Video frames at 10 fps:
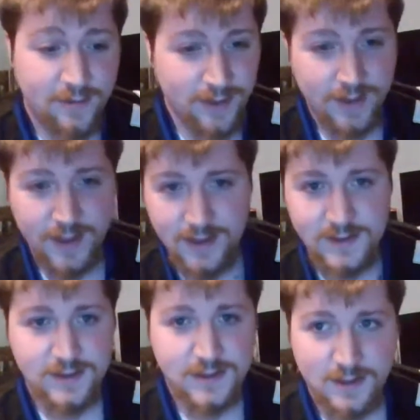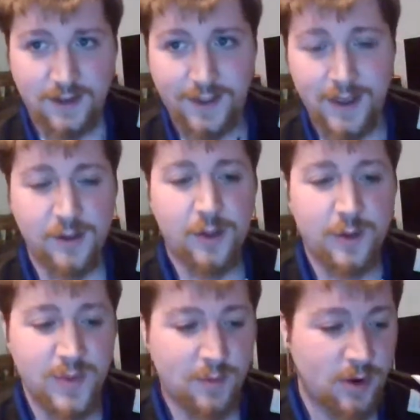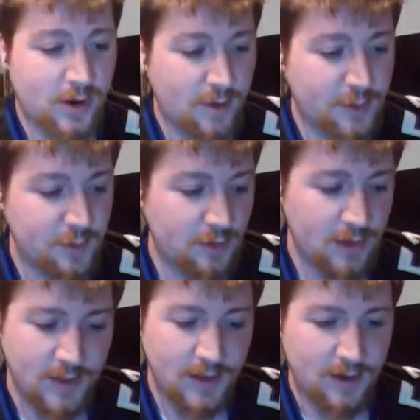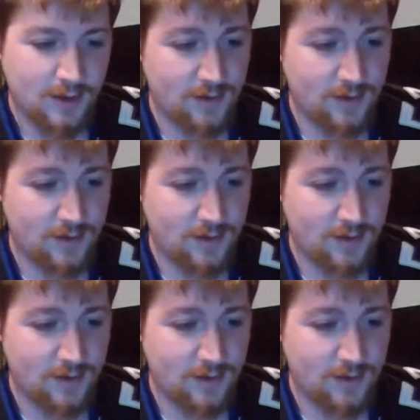I feel like he's getting a little bit more comfortable in there.